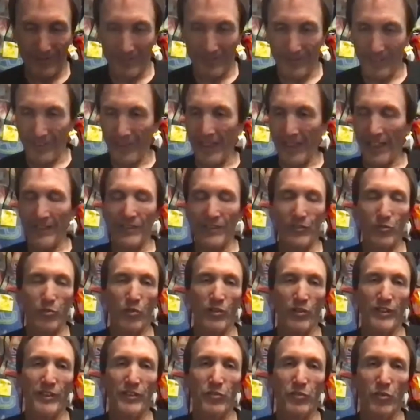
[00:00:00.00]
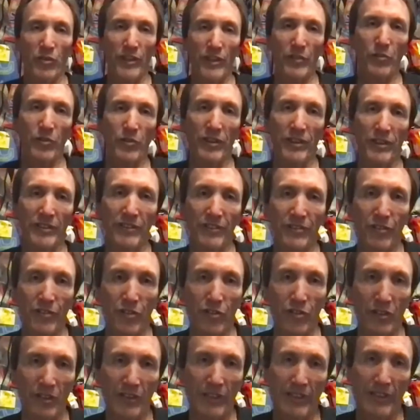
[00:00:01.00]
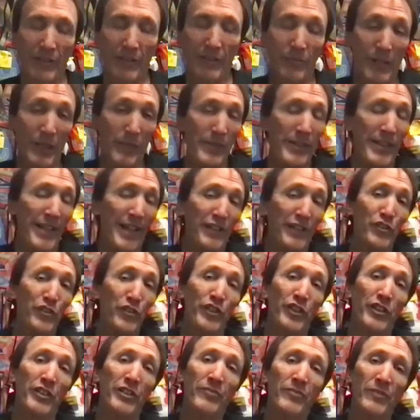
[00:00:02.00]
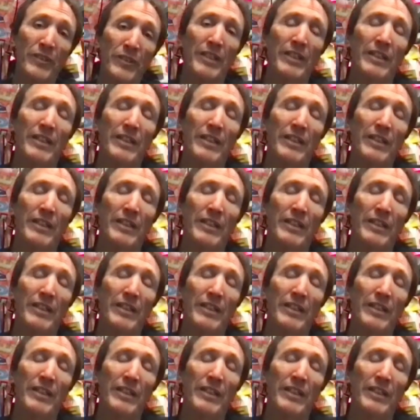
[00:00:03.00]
not in 2021. So maybe next year.